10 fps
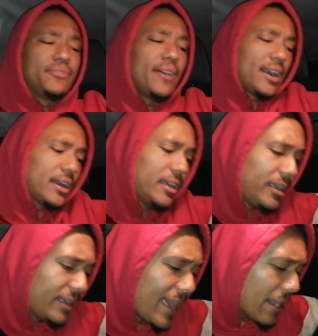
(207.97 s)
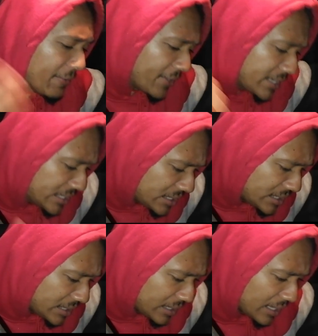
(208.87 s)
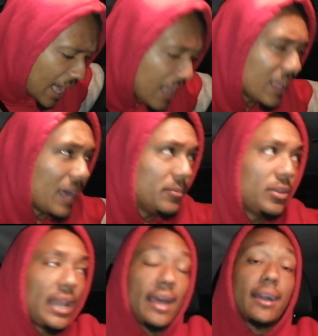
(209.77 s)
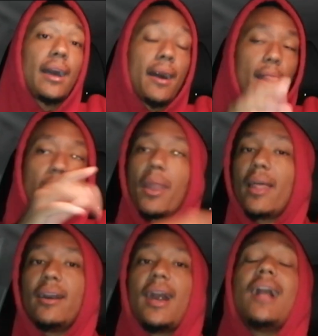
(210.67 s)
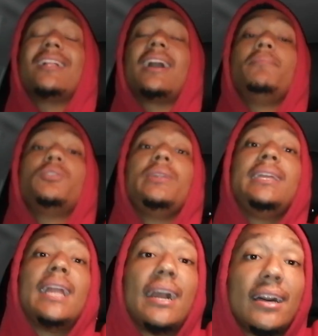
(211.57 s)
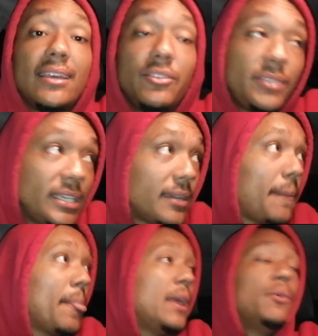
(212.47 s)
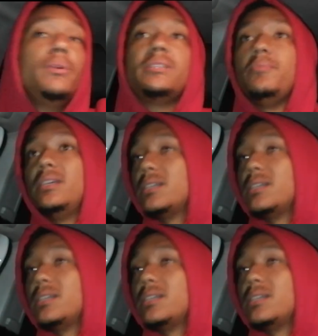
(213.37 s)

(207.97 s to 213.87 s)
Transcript: as fuck. Average. Alhamdulillah. Alhamdulillah. You dig? Which